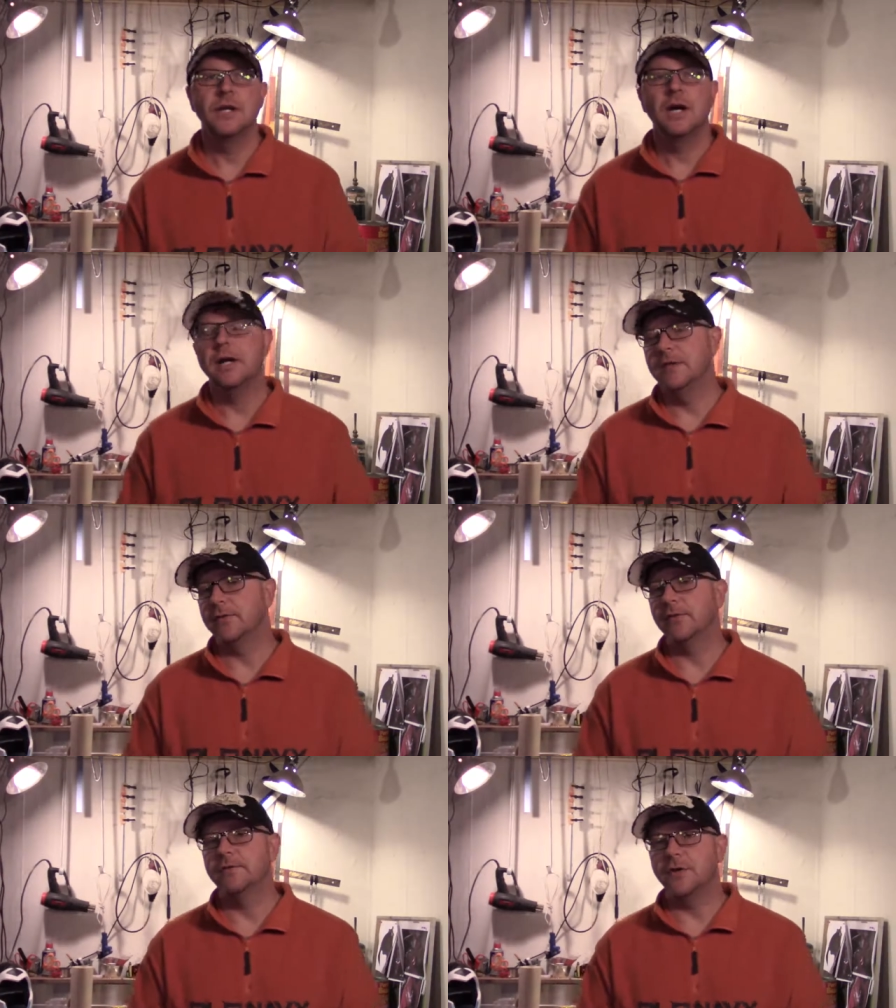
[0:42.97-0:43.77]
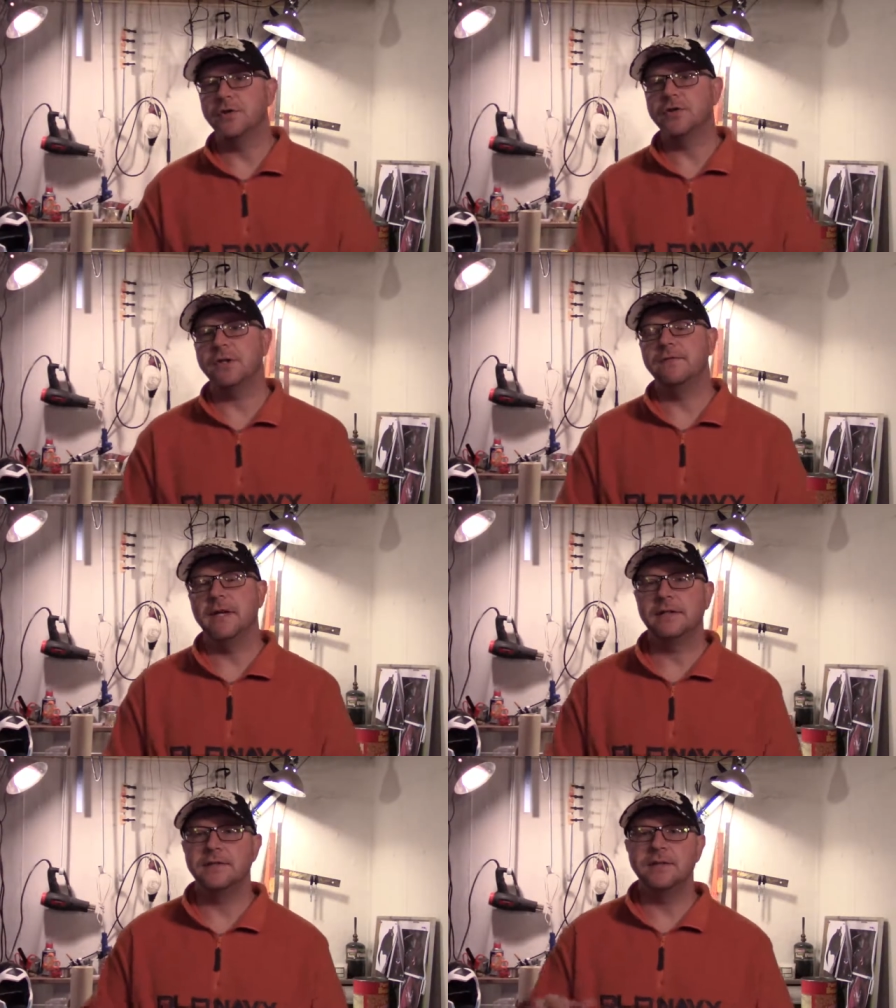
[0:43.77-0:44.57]
a different version of
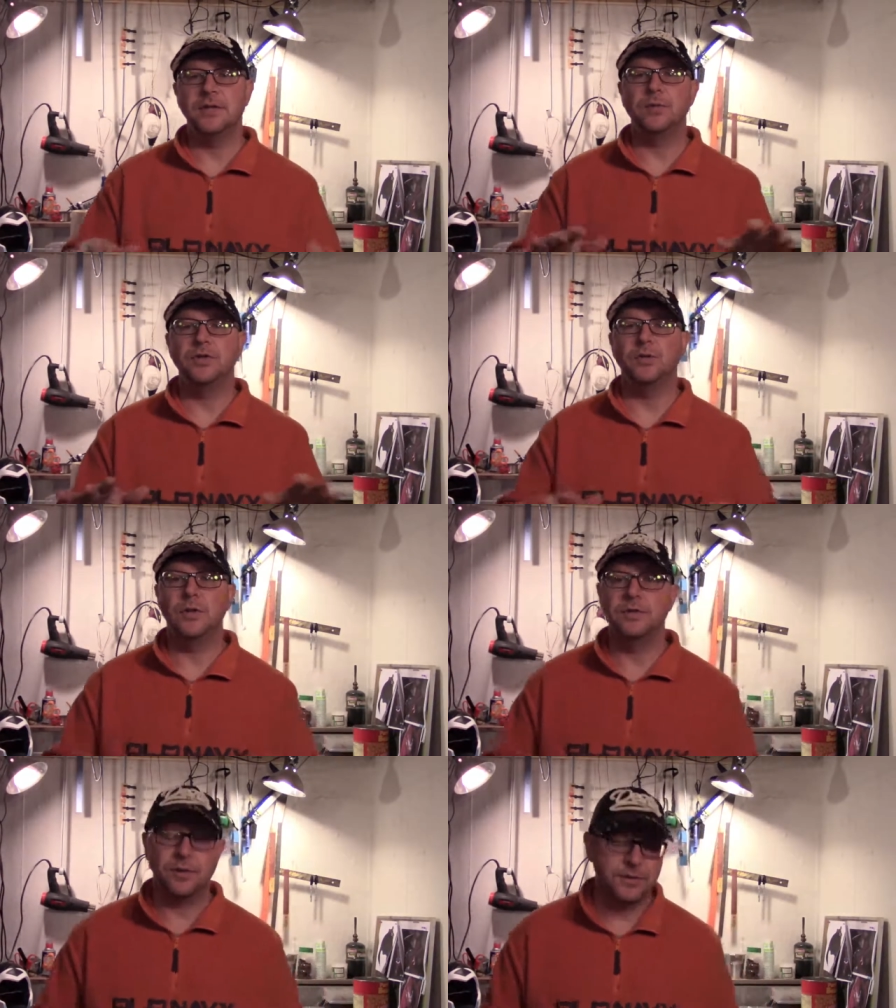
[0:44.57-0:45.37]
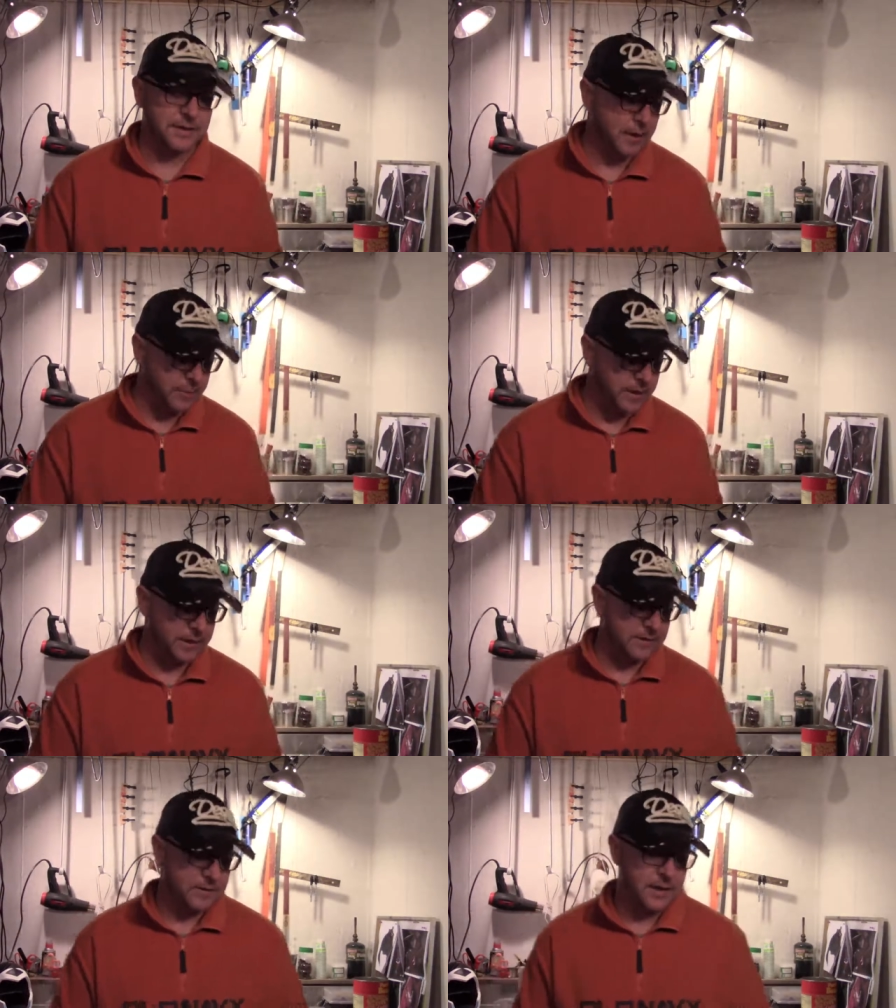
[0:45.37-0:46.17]
that to see which one turns out
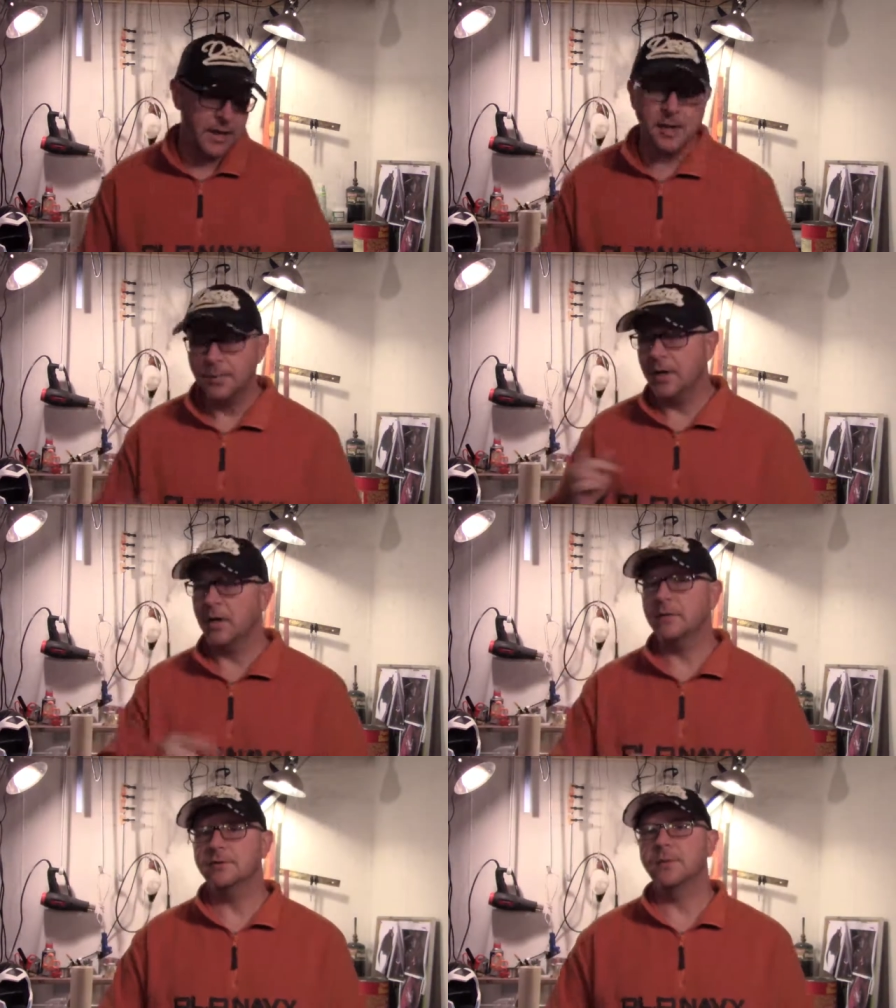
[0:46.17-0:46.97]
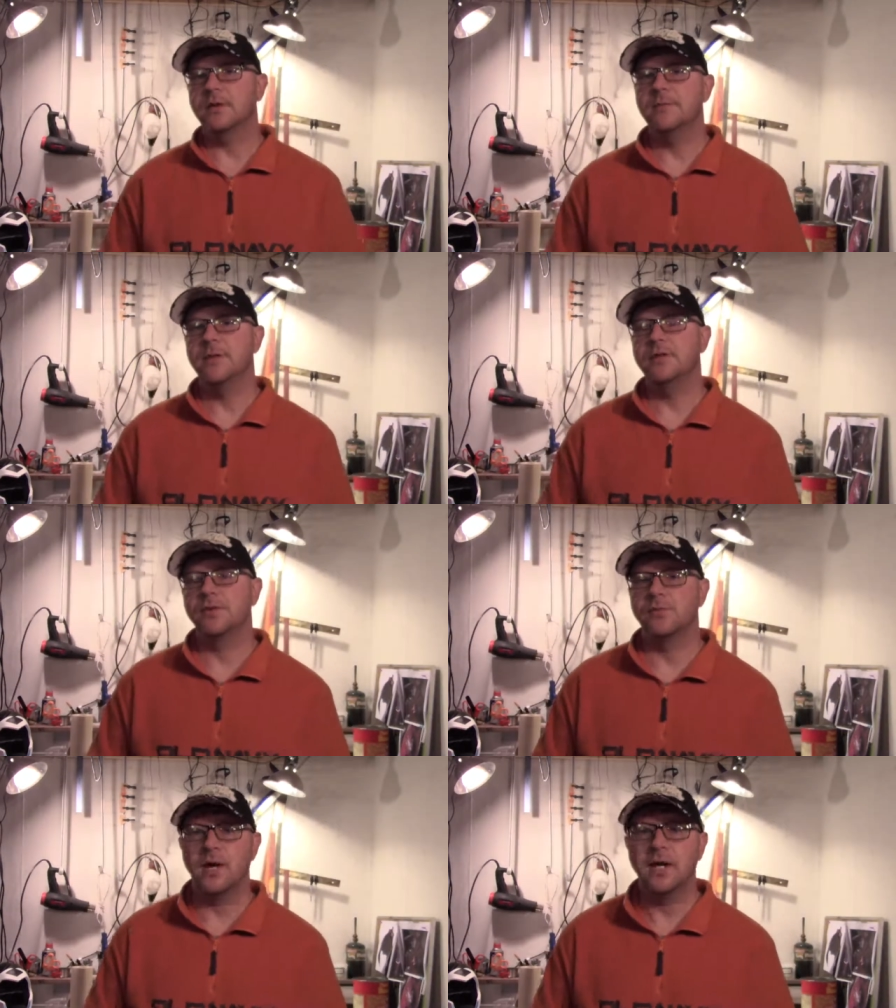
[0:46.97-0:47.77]
best. But I also wanted to
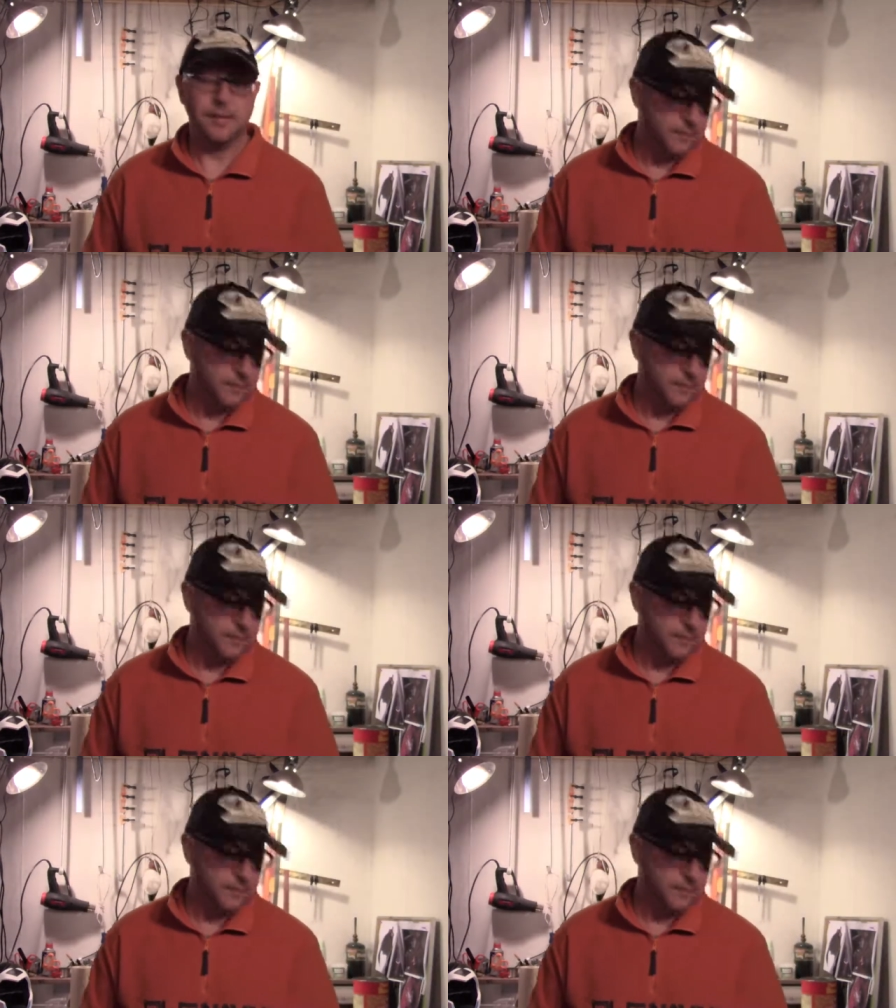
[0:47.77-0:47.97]
mention right up